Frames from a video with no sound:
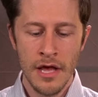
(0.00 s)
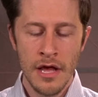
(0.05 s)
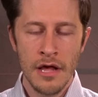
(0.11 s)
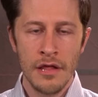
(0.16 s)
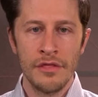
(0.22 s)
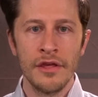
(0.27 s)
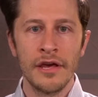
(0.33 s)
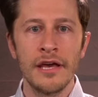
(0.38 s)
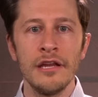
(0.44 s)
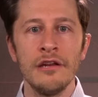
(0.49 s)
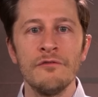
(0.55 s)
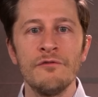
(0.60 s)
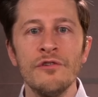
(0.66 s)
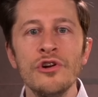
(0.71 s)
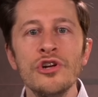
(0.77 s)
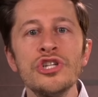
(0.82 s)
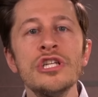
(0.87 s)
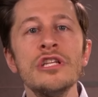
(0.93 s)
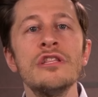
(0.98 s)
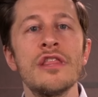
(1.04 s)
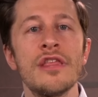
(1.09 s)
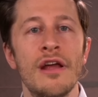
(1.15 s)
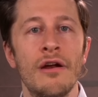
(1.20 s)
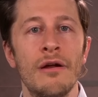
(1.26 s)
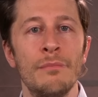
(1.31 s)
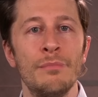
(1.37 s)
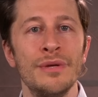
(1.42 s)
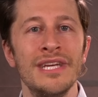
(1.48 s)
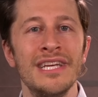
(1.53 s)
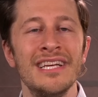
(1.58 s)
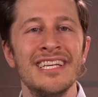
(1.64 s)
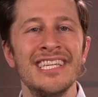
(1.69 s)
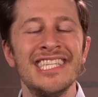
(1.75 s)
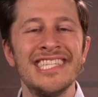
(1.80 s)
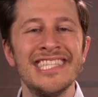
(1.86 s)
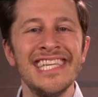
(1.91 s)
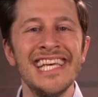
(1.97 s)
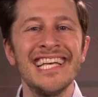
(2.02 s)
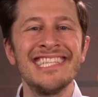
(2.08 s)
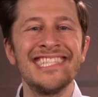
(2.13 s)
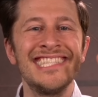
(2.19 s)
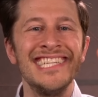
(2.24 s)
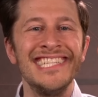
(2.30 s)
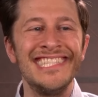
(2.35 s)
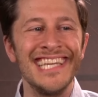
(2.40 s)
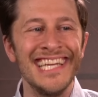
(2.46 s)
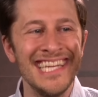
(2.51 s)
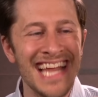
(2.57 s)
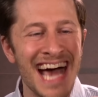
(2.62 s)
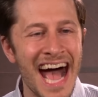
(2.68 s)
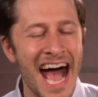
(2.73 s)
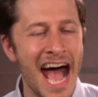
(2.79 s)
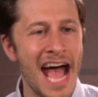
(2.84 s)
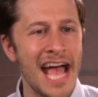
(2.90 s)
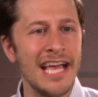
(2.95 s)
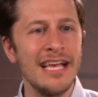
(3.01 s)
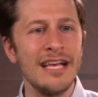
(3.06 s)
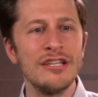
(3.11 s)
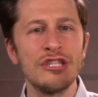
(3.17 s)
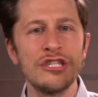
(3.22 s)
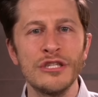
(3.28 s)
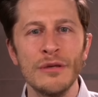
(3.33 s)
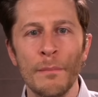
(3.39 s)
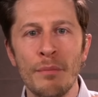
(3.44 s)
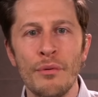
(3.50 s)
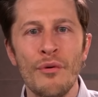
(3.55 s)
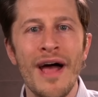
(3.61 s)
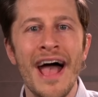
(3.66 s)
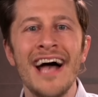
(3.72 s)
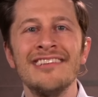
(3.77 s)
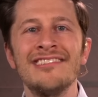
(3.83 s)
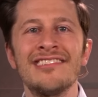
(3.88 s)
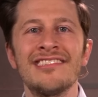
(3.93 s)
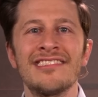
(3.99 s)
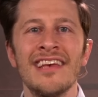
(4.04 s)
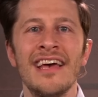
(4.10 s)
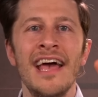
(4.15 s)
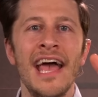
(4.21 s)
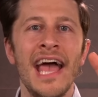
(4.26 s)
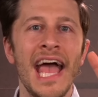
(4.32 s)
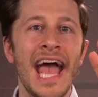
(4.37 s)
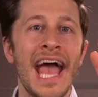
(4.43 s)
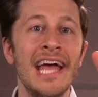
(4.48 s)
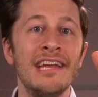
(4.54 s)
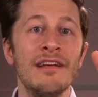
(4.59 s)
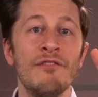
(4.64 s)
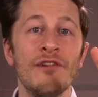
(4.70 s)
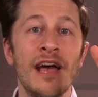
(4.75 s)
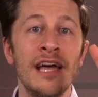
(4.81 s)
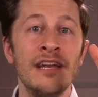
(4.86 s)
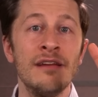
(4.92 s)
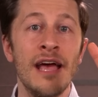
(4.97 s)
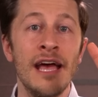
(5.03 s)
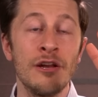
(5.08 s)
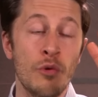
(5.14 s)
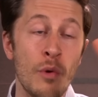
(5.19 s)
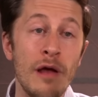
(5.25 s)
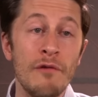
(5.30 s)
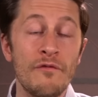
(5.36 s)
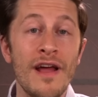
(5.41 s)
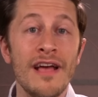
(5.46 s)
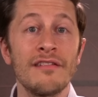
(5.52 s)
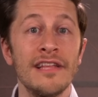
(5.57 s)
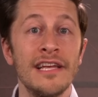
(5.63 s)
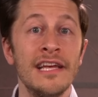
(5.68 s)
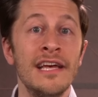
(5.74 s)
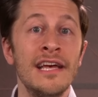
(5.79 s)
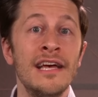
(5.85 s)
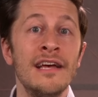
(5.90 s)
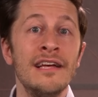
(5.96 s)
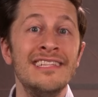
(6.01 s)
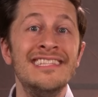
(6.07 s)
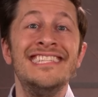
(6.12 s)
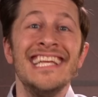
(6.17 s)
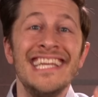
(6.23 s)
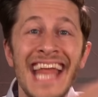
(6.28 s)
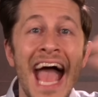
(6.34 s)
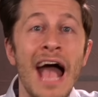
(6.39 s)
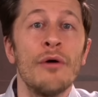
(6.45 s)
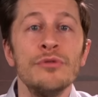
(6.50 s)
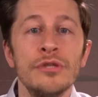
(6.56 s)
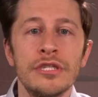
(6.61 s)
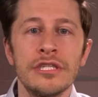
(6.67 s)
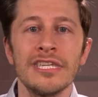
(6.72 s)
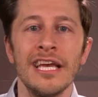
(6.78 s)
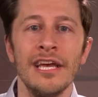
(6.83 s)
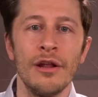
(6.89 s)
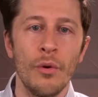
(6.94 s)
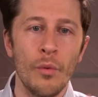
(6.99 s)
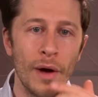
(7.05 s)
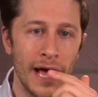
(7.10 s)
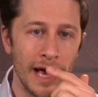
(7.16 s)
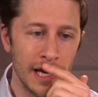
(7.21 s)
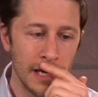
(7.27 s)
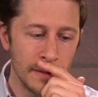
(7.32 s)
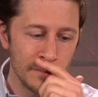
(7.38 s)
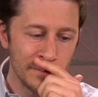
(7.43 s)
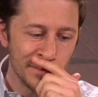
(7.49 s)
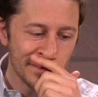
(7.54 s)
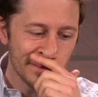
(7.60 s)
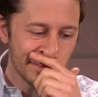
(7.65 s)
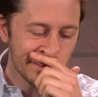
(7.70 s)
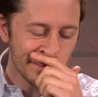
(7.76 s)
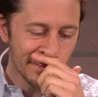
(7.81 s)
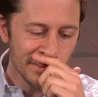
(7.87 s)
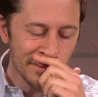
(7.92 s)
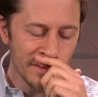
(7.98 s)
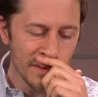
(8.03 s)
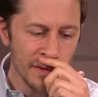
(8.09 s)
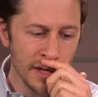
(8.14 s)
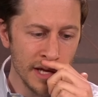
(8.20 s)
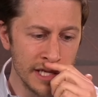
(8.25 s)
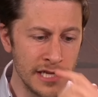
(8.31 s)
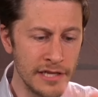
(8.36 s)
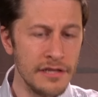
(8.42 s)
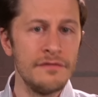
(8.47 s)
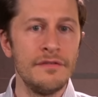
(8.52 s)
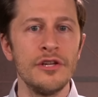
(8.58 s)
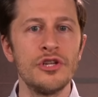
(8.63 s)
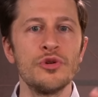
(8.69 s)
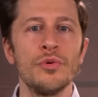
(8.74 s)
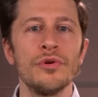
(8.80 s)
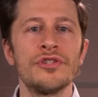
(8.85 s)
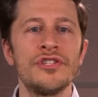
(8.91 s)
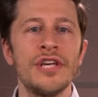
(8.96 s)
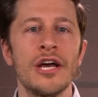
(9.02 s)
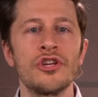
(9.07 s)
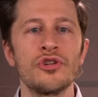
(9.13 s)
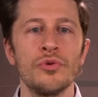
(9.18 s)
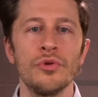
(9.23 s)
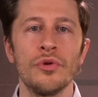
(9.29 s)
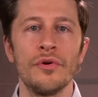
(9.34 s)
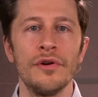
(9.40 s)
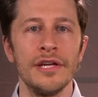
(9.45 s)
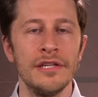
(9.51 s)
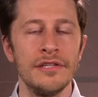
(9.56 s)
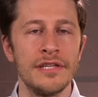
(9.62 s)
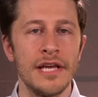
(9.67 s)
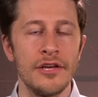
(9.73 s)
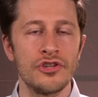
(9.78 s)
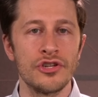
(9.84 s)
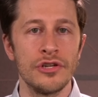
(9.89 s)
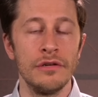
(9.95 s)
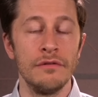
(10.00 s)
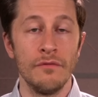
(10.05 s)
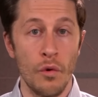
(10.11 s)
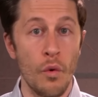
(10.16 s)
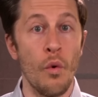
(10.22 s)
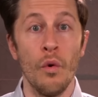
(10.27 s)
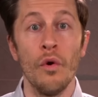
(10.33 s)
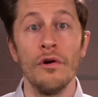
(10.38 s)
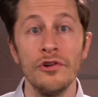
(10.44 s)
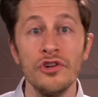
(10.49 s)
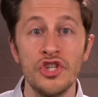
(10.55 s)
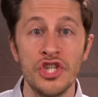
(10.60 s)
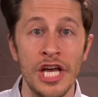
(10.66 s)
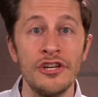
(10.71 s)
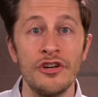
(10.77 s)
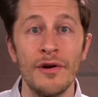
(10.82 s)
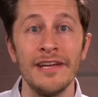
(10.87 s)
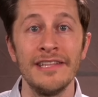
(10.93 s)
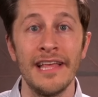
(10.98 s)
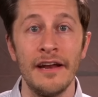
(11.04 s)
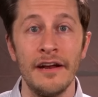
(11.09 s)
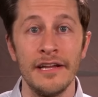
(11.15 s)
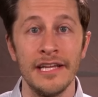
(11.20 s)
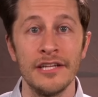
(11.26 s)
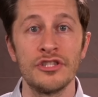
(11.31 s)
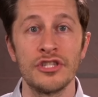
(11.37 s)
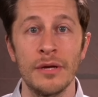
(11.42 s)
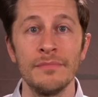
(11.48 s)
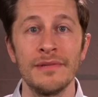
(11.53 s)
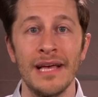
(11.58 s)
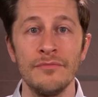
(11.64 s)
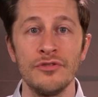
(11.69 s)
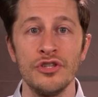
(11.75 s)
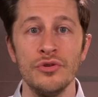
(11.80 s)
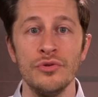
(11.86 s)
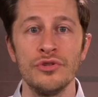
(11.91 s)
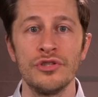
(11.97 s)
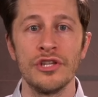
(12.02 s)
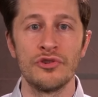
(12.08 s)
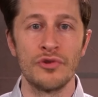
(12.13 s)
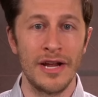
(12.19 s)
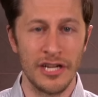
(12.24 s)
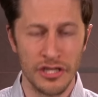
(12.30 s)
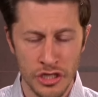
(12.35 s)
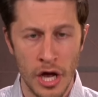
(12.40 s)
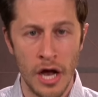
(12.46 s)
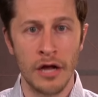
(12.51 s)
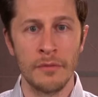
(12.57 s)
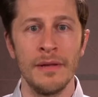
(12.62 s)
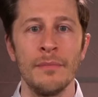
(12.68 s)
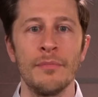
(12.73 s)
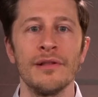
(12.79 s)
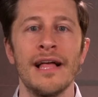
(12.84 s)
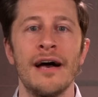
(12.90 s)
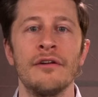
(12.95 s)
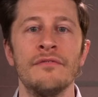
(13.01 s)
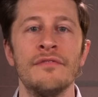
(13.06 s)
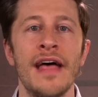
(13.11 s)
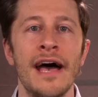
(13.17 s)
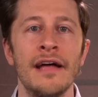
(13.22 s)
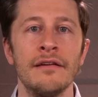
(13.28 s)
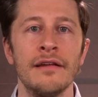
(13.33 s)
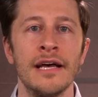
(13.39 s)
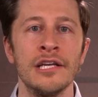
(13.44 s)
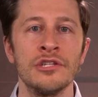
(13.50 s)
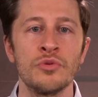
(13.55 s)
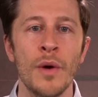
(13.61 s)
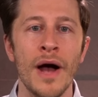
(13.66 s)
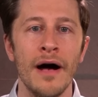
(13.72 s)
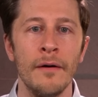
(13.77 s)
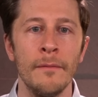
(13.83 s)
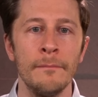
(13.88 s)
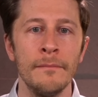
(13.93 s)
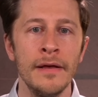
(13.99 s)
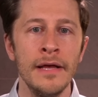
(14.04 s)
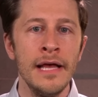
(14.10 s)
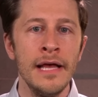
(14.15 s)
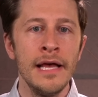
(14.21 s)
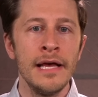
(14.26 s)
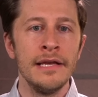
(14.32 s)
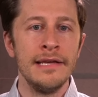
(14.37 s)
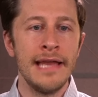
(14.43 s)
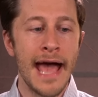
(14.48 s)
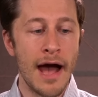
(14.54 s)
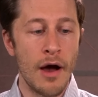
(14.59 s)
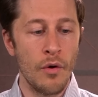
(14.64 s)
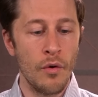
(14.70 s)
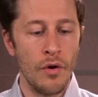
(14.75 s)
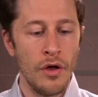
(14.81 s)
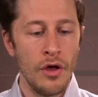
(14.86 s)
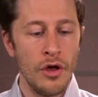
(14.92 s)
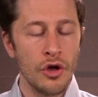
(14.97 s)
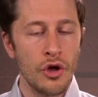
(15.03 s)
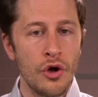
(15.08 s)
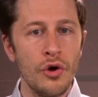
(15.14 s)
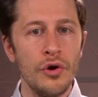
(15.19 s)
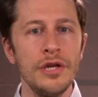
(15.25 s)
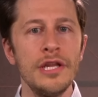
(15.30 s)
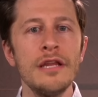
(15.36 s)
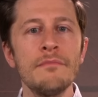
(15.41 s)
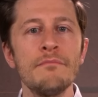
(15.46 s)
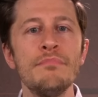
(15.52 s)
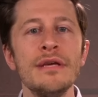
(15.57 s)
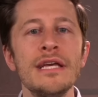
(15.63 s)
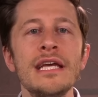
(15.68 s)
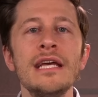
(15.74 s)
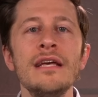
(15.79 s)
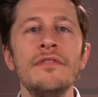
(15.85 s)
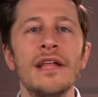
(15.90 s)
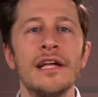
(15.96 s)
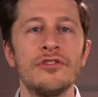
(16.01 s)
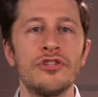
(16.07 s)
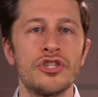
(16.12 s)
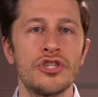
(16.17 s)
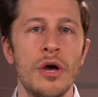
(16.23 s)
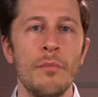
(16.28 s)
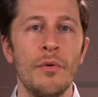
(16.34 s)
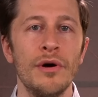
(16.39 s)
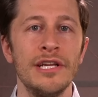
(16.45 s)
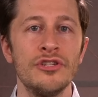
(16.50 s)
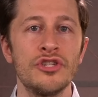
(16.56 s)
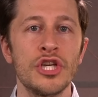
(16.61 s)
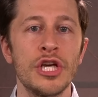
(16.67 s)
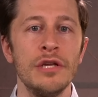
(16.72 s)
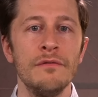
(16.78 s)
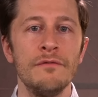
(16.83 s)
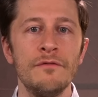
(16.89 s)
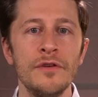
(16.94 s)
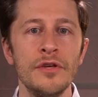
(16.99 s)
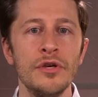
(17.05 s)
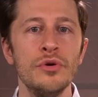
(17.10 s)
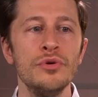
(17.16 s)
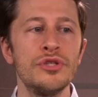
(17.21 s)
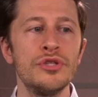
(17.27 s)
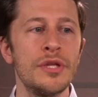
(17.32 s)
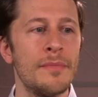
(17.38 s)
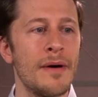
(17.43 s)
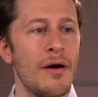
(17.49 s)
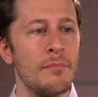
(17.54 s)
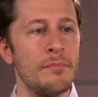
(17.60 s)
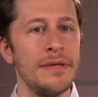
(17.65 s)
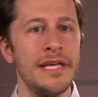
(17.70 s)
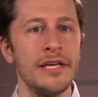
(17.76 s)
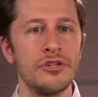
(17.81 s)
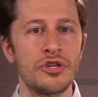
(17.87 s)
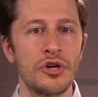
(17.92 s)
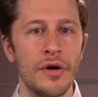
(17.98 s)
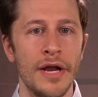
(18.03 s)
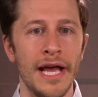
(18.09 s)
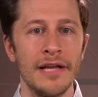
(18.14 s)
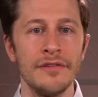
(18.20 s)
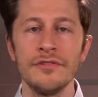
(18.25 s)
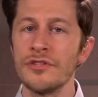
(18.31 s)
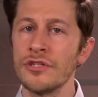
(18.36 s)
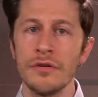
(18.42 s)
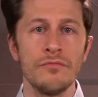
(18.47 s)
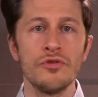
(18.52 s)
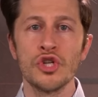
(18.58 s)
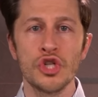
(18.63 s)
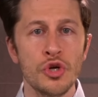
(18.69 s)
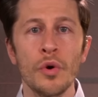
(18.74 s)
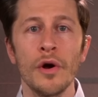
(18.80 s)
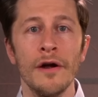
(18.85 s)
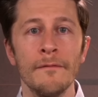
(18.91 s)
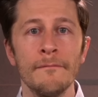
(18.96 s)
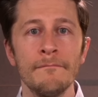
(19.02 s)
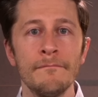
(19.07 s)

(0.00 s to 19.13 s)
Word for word: The conversion therapy seeks to deny, suppress, and, and, and quite frankly, denounce in a way an individual's sexual orientation or gender identity. It's sometimes used to try to talk people out of that as well. Now, could it be that someone is confused about being trans? Sure.